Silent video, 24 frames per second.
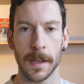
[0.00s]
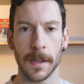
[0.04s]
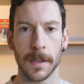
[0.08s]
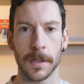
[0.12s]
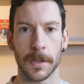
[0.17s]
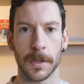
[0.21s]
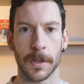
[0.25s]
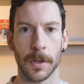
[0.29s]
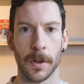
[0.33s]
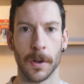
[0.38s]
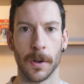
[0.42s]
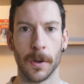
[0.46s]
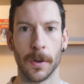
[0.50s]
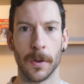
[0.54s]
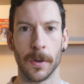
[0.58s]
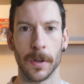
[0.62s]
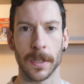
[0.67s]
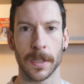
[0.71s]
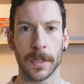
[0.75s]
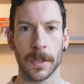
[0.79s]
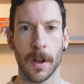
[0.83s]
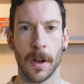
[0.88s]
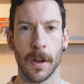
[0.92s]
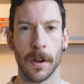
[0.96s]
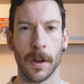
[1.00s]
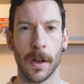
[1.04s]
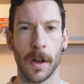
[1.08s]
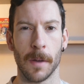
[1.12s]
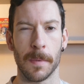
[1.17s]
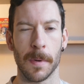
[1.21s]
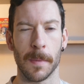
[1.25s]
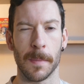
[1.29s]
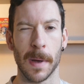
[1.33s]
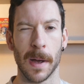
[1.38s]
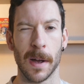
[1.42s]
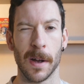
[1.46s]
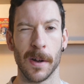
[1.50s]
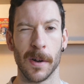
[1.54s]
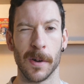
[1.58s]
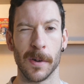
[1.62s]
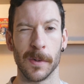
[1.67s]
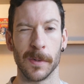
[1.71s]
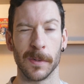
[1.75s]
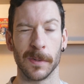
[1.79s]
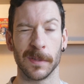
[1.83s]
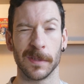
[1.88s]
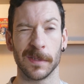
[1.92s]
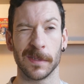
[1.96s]
So it's gone up
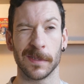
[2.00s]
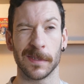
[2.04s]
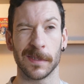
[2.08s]
about